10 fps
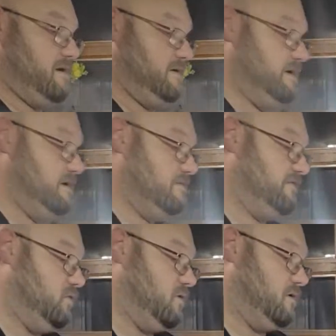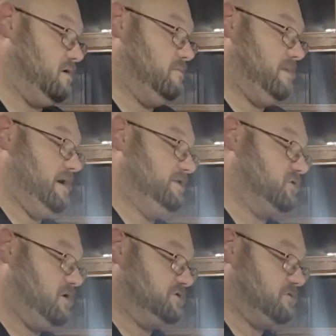here for my
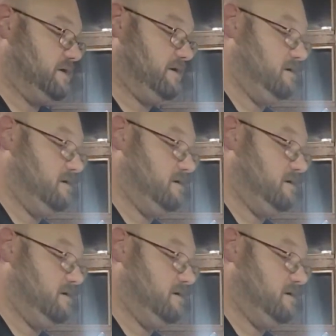drawstring.